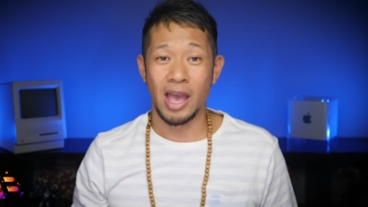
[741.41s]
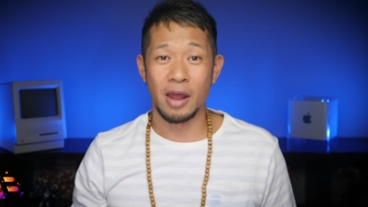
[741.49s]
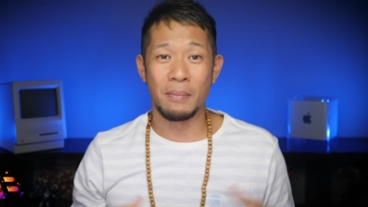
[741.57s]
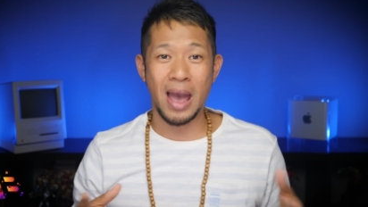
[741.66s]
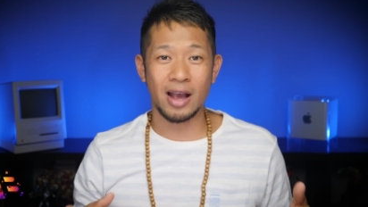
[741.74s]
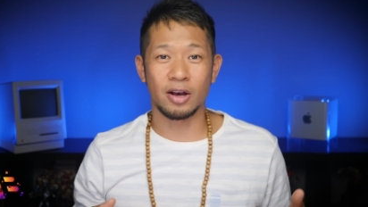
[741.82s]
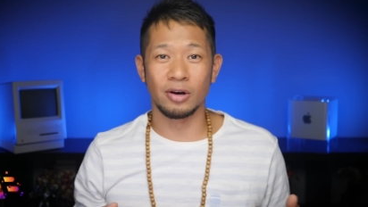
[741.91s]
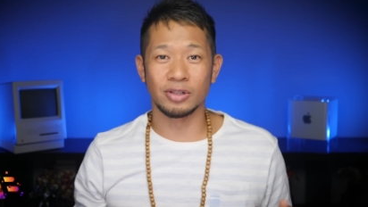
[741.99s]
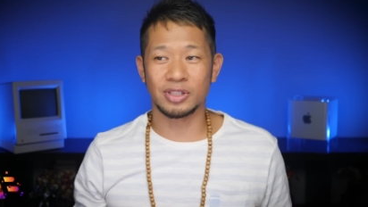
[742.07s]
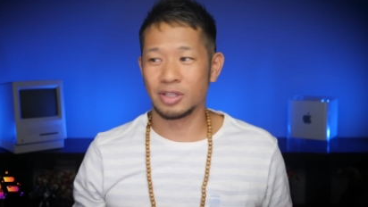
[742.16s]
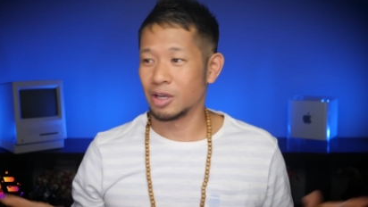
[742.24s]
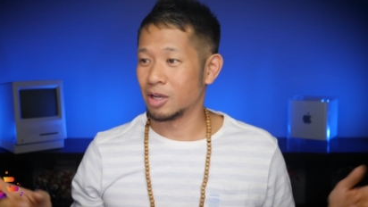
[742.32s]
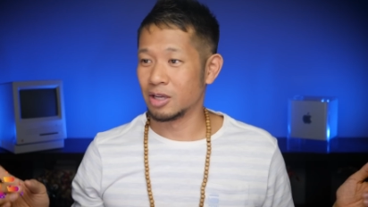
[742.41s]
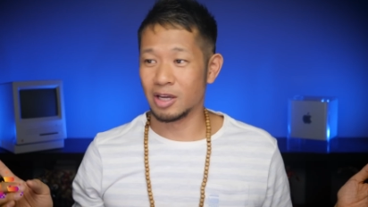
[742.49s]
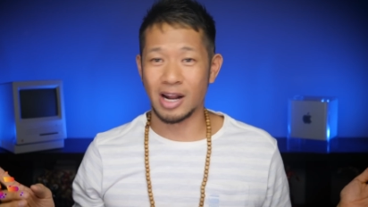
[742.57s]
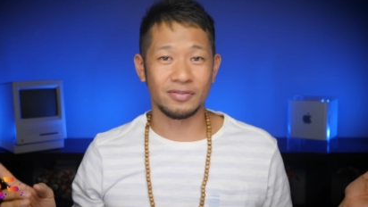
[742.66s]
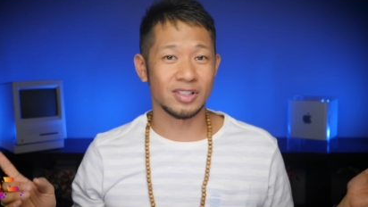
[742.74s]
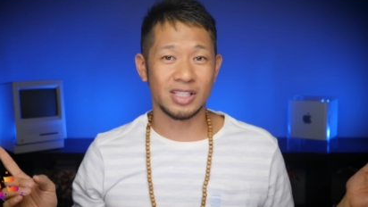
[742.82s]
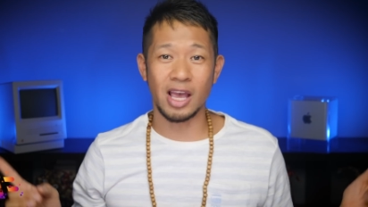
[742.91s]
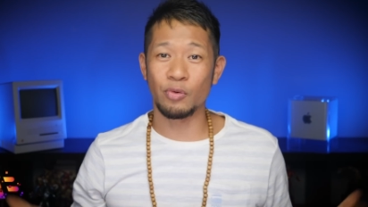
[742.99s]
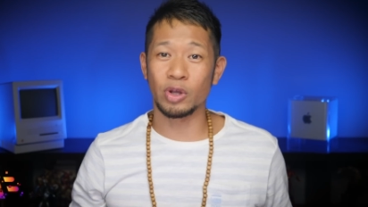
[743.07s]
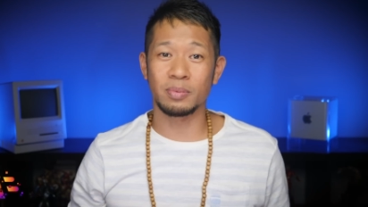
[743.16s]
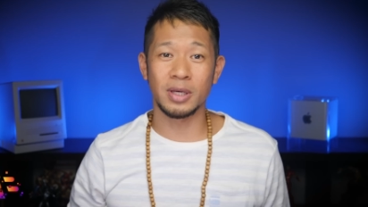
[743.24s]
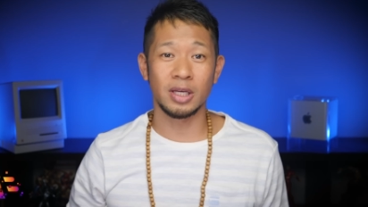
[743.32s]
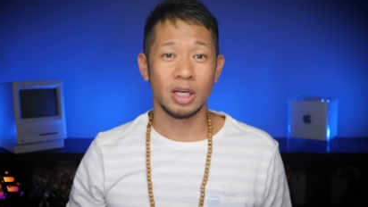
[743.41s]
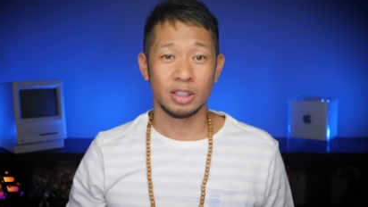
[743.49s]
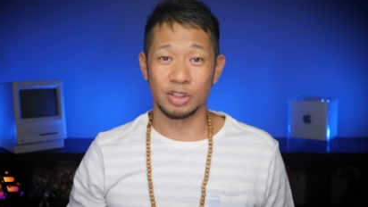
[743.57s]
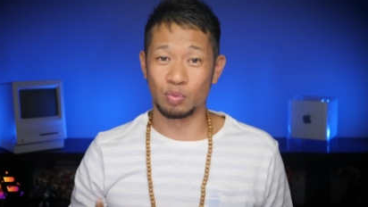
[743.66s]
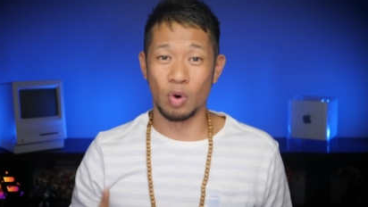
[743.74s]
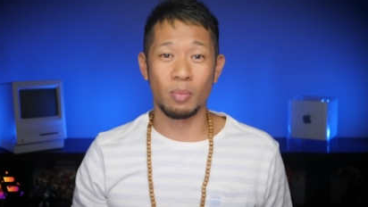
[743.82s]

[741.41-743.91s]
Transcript: and MacOS. You're gonna have to say it with me just